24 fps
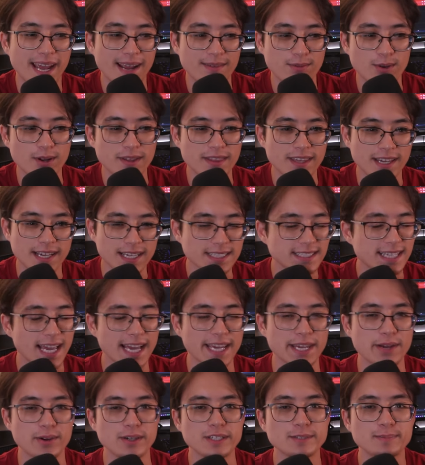everything as
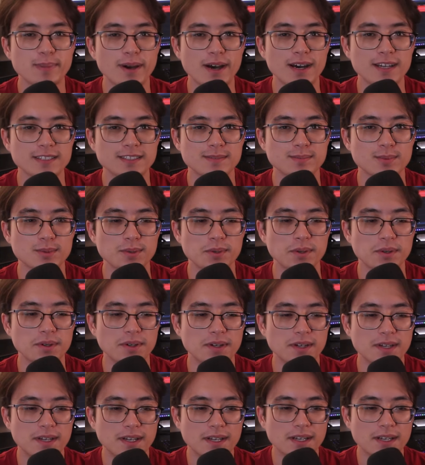accurate as possible